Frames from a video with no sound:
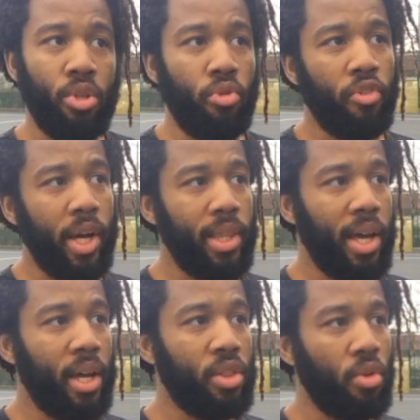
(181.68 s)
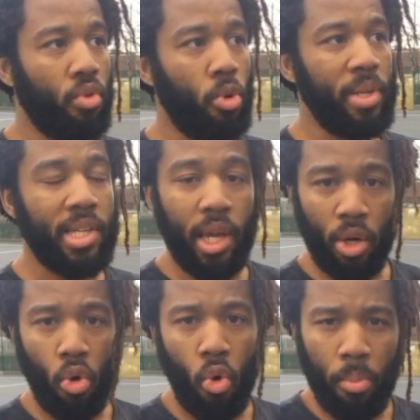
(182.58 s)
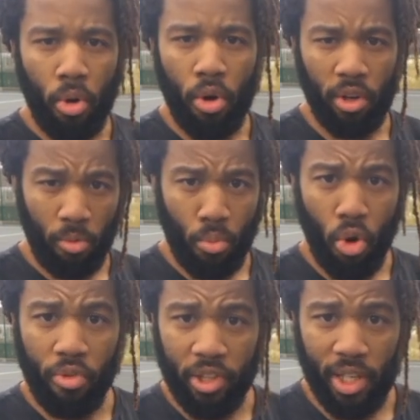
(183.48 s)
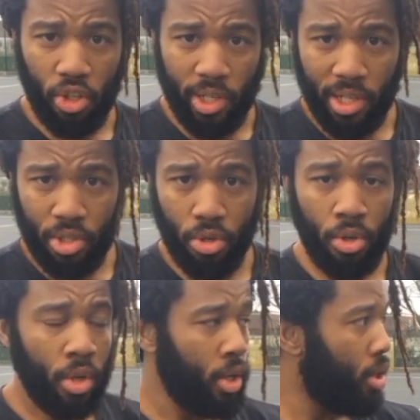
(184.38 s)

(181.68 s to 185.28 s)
and you'll find that the rope is getting caught more, more often than you need to,